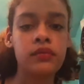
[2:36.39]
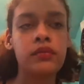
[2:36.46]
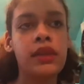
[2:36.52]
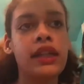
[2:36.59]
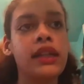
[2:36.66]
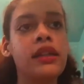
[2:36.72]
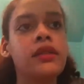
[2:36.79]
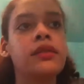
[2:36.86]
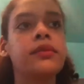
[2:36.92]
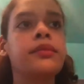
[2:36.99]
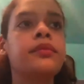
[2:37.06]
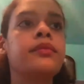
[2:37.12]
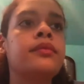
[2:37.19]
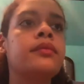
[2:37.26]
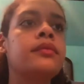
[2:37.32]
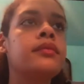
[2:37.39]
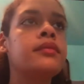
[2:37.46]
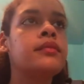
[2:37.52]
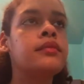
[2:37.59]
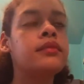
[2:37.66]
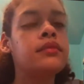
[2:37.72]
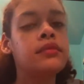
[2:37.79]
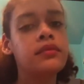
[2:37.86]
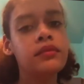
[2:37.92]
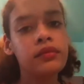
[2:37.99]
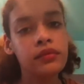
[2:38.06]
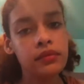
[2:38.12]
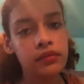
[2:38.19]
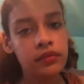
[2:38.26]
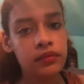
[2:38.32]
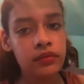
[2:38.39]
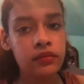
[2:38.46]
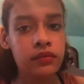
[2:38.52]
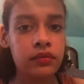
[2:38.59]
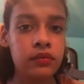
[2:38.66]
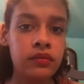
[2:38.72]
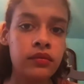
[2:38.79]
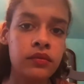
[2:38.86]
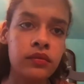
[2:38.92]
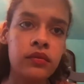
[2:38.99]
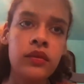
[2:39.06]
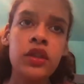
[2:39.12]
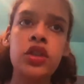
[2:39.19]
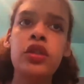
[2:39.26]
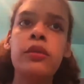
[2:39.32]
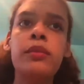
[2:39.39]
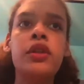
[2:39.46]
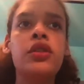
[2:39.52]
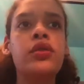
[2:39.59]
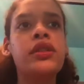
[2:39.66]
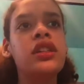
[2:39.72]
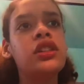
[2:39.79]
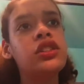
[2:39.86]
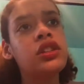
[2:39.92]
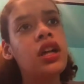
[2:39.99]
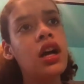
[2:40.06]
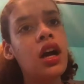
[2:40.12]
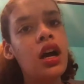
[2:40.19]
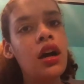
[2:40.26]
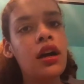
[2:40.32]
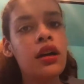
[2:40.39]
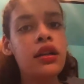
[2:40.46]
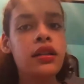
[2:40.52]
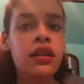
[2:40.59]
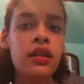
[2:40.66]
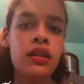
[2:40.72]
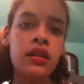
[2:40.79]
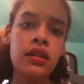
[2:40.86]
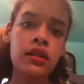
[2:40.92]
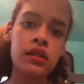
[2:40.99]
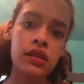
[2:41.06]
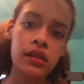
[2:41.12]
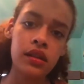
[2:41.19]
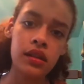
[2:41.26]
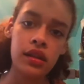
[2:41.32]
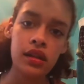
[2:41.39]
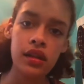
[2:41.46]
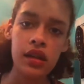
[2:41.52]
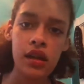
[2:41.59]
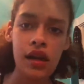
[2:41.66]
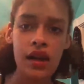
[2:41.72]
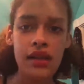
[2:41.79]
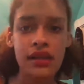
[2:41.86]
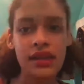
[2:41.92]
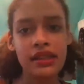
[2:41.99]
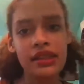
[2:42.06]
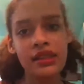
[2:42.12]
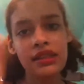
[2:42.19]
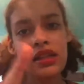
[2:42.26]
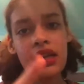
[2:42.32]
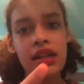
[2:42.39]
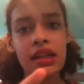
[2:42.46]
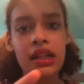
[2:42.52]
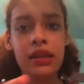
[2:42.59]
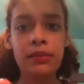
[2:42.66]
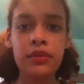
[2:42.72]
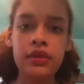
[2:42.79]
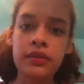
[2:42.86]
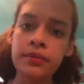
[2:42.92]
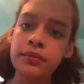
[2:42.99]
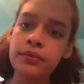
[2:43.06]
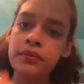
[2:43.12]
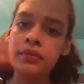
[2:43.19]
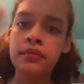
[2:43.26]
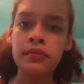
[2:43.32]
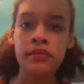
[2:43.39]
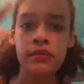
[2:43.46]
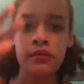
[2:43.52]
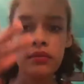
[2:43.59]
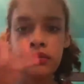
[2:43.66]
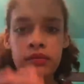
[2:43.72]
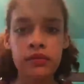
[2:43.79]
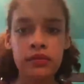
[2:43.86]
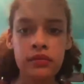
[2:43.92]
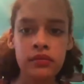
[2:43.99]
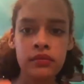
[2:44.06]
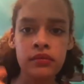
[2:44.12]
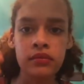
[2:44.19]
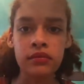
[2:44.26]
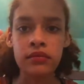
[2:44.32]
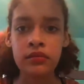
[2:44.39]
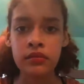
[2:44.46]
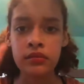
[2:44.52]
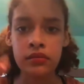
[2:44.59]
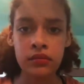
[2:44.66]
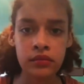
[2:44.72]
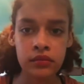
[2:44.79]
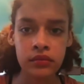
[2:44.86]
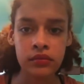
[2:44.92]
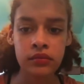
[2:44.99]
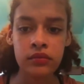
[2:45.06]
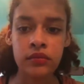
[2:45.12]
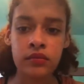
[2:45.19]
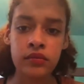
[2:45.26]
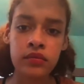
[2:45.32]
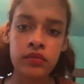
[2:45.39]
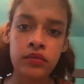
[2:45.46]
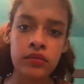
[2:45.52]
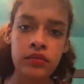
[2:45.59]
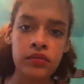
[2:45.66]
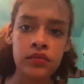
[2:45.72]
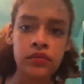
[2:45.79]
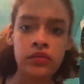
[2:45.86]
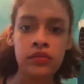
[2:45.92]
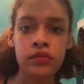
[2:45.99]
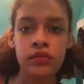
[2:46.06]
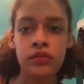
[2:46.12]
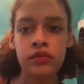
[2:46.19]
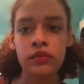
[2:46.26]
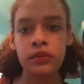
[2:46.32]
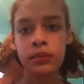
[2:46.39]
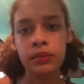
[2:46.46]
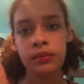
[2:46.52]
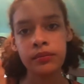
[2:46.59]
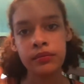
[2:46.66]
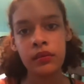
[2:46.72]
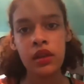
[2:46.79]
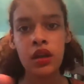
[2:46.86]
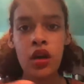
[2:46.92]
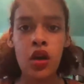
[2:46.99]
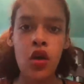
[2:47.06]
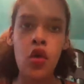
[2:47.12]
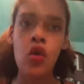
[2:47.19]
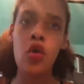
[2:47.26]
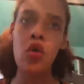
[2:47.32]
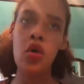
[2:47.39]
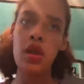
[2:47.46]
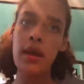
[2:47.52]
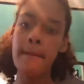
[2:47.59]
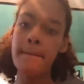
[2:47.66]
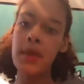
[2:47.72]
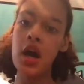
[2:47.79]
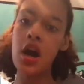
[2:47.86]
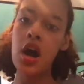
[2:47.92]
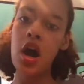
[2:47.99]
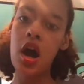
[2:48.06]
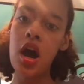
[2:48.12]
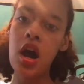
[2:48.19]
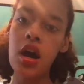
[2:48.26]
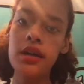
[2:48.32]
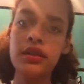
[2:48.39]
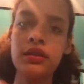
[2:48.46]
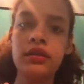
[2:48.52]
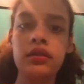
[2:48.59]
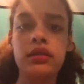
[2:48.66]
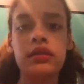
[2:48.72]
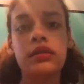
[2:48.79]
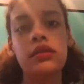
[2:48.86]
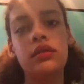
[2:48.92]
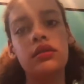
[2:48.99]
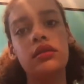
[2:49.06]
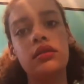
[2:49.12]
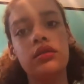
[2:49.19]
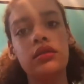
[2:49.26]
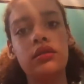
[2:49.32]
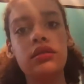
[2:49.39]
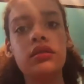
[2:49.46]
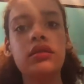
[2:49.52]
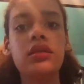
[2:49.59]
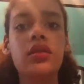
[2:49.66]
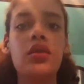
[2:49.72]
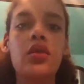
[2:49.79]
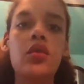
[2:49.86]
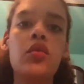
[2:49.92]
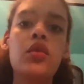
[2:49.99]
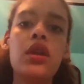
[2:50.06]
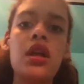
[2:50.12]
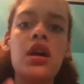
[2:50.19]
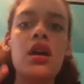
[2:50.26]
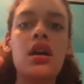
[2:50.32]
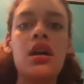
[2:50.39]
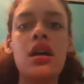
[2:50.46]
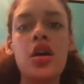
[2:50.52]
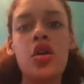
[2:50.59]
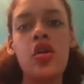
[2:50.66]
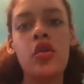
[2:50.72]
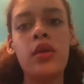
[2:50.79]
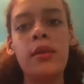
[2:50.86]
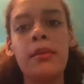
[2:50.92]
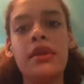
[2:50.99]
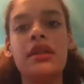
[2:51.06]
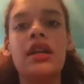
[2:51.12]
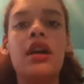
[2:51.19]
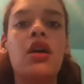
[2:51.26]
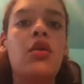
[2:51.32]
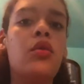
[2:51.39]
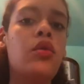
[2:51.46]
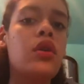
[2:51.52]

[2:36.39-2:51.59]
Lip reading: I couldn't find in you, you blew your shot. I ain't stable now. You put a hole in my heart. I used to love you, but now